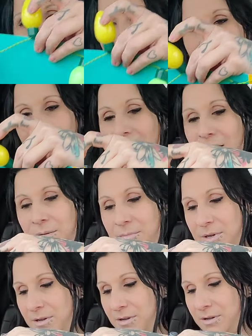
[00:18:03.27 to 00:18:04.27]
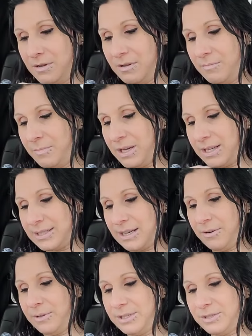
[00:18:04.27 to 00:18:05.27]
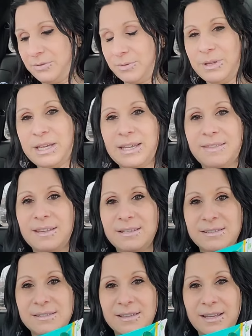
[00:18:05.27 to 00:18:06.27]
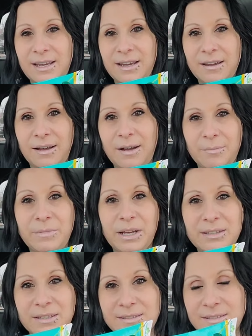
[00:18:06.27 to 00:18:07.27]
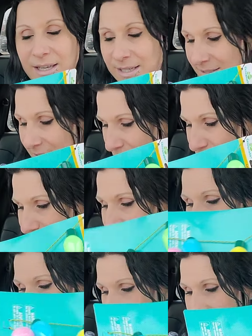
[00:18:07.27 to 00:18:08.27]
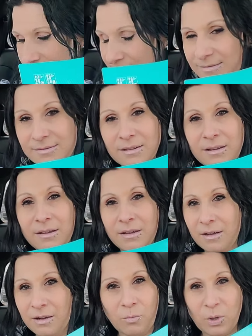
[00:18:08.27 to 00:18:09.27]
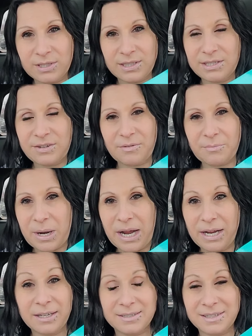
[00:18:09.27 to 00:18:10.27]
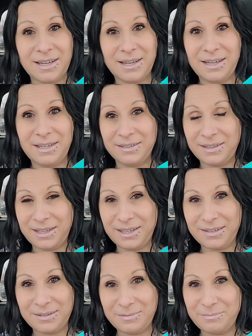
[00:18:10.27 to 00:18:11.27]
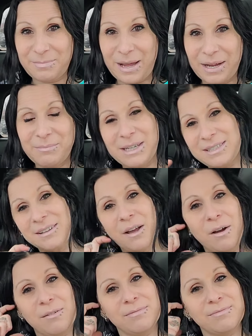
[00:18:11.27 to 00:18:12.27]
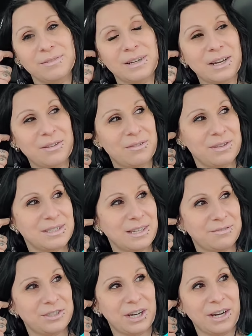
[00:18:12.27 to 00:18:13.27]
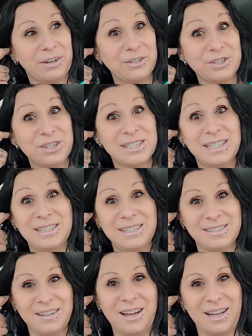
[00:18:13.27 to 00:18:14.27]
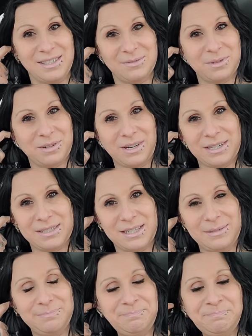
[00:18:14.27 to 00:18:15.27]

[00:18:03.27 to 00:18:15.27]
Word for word: um, because I always normally get these like um, necklace lights. I got two of these One's in a different bag because I like bag myself. I get to the self-checkout. You should have seen these lines were crazy.